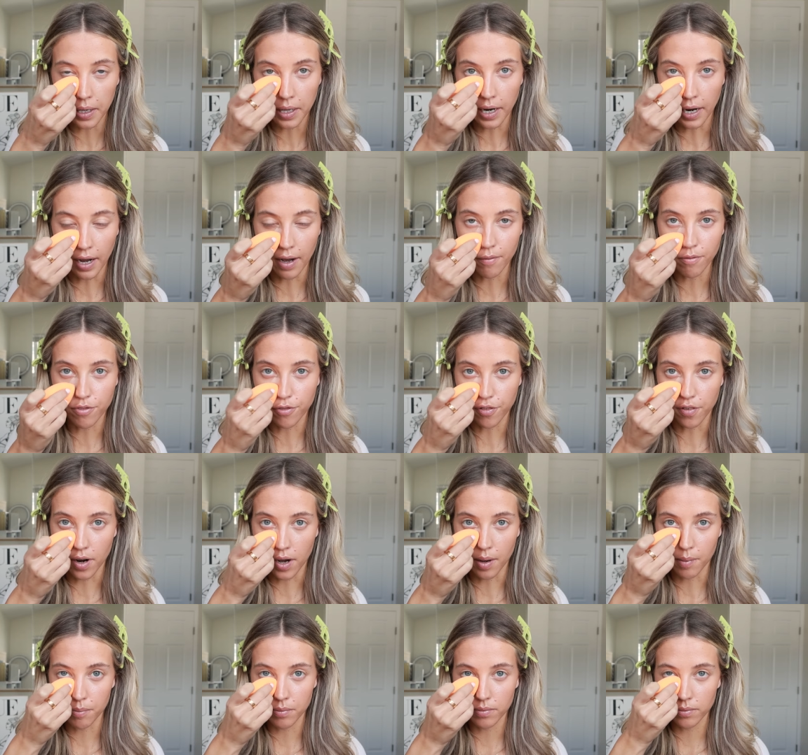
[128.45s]
And I'm
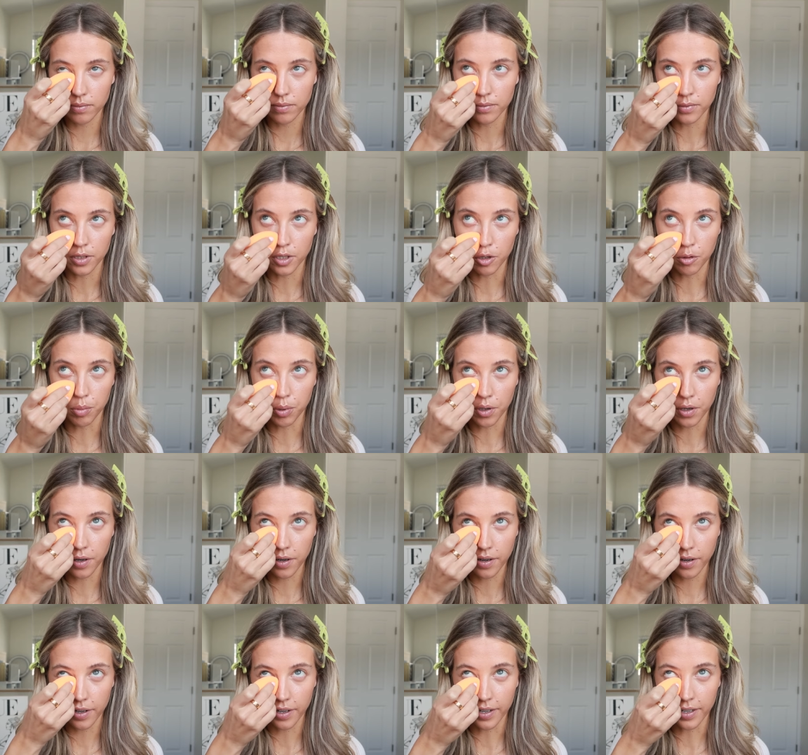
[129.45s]
from
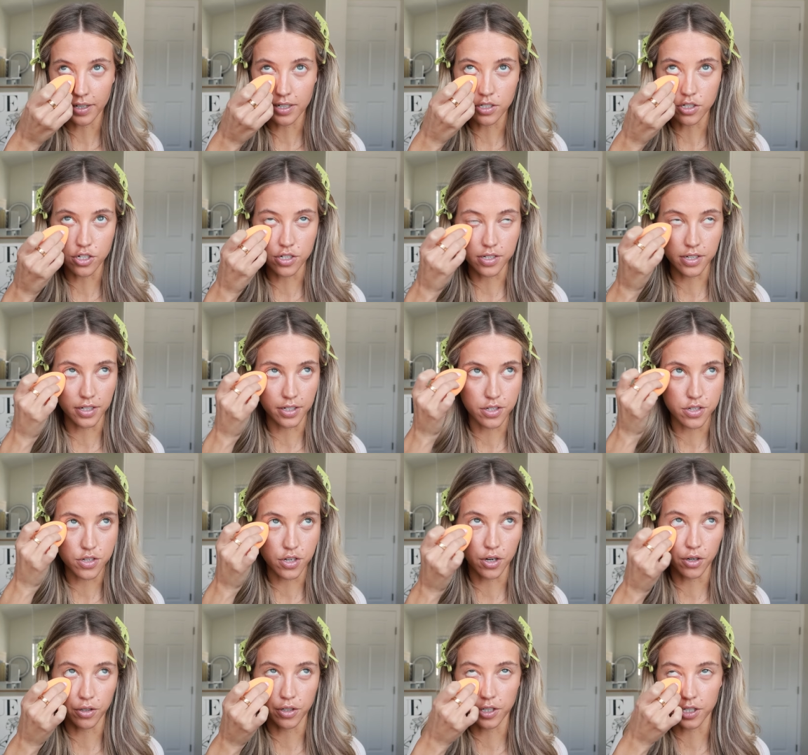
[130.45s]
Newport and it's just like
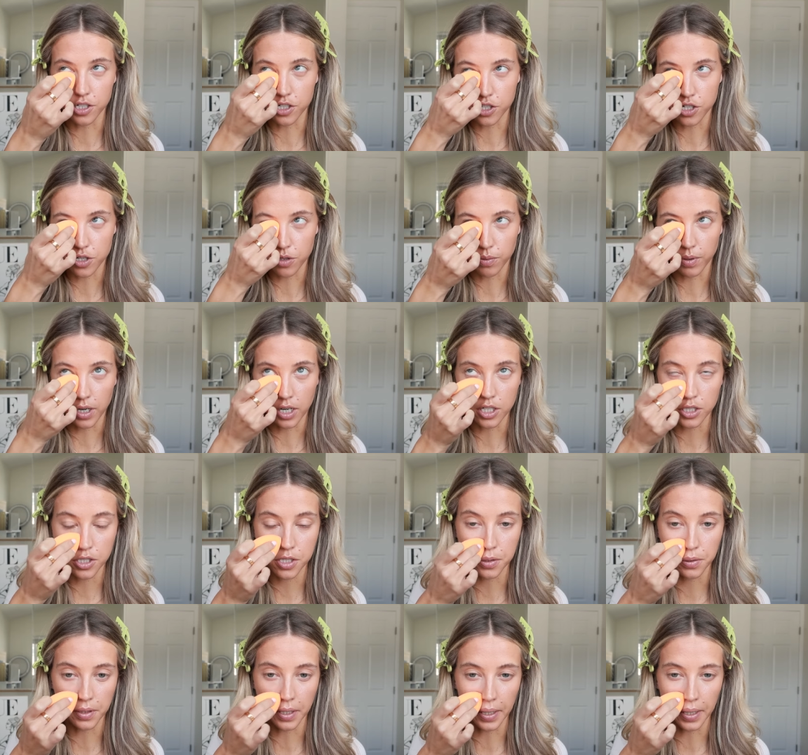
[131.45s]
so cringe to watch.